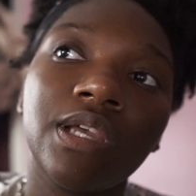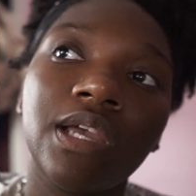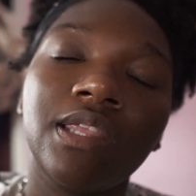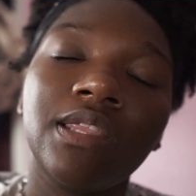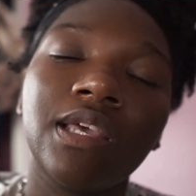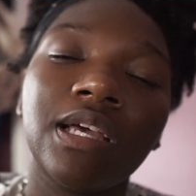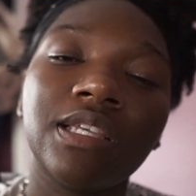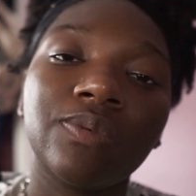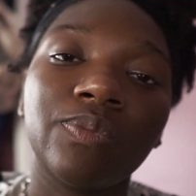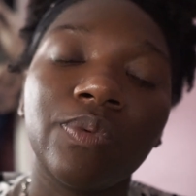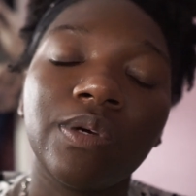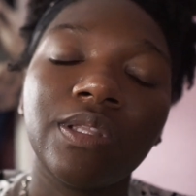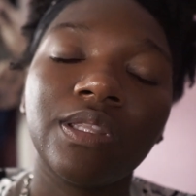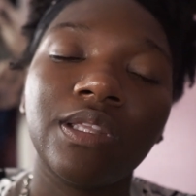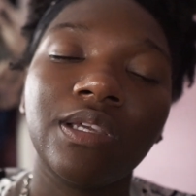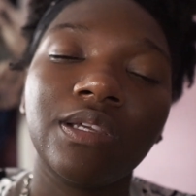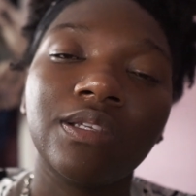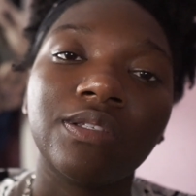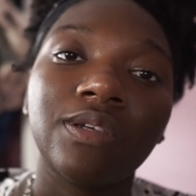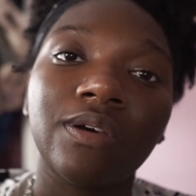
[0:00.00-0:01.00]
and that's one
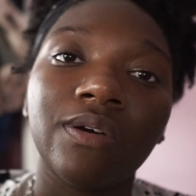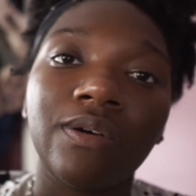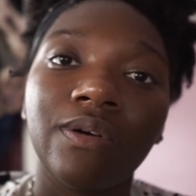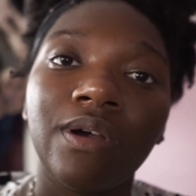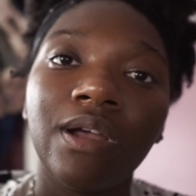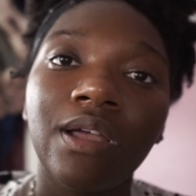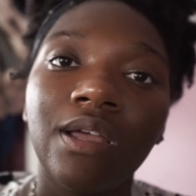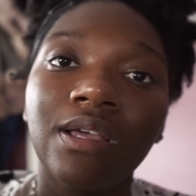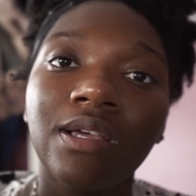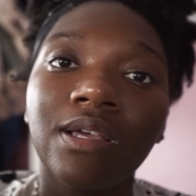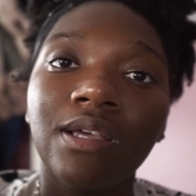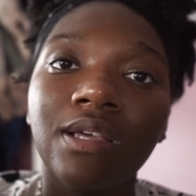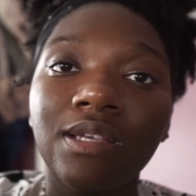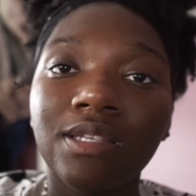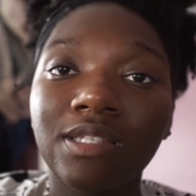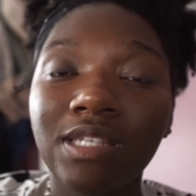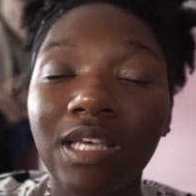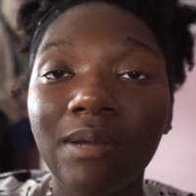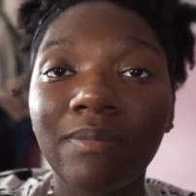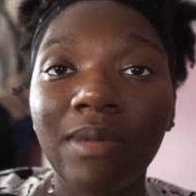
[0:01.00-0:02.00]
thing. So
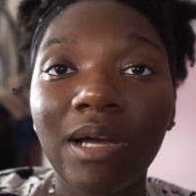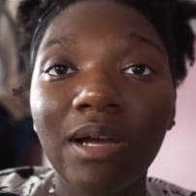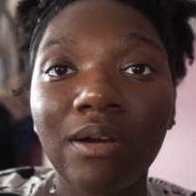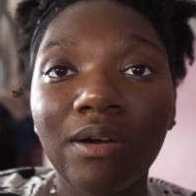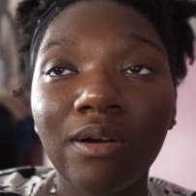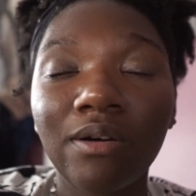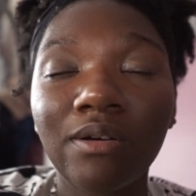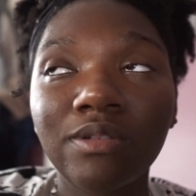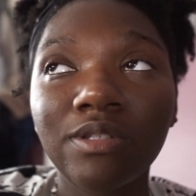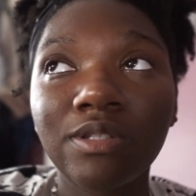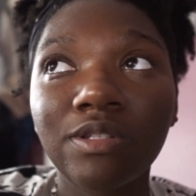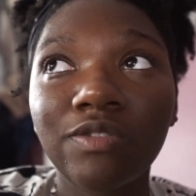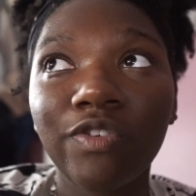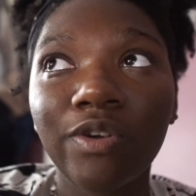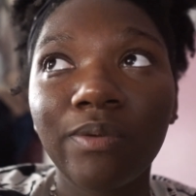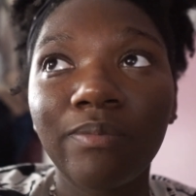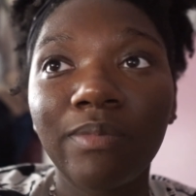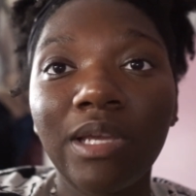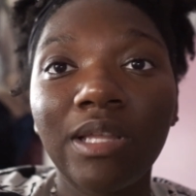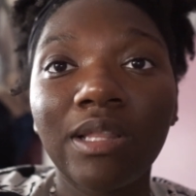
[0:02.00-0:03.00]
setting my goals for
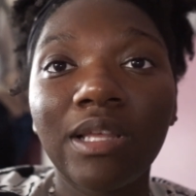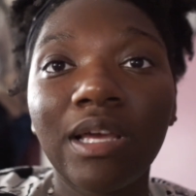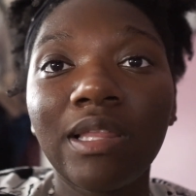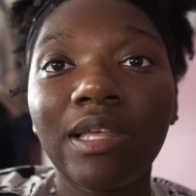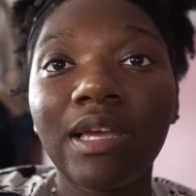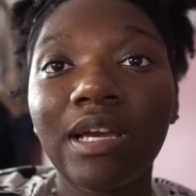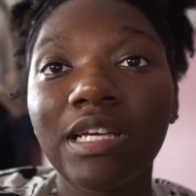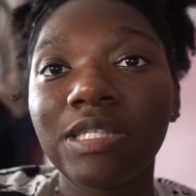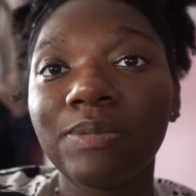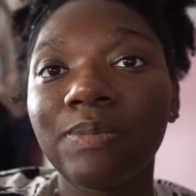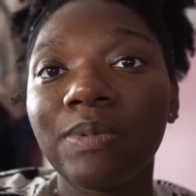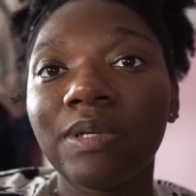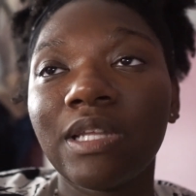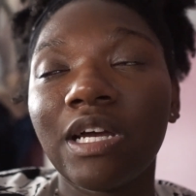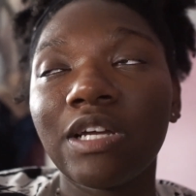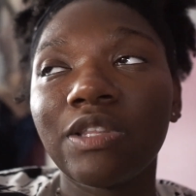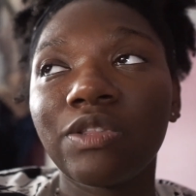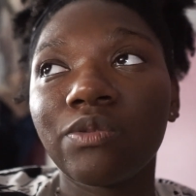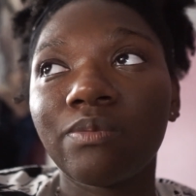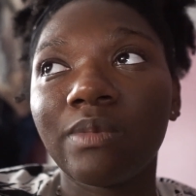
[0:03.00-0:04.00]
me lately has been
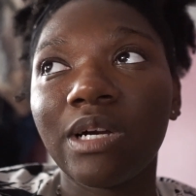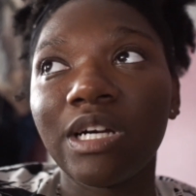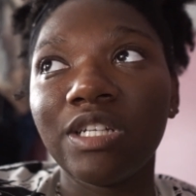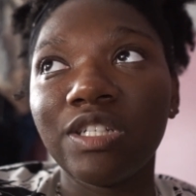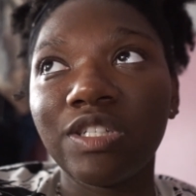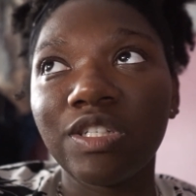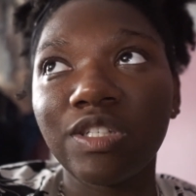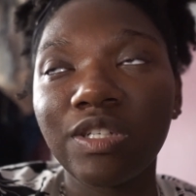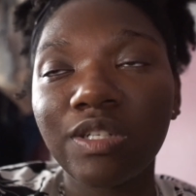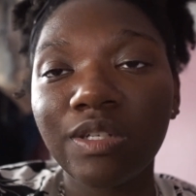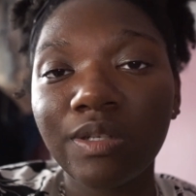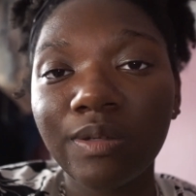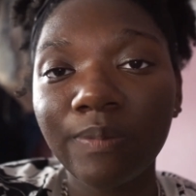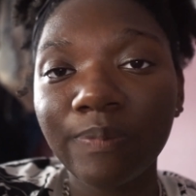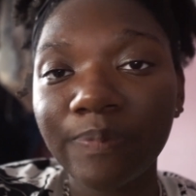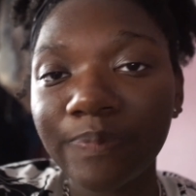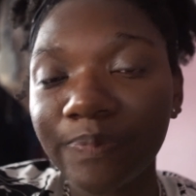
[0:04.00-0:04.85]
like through my agenda,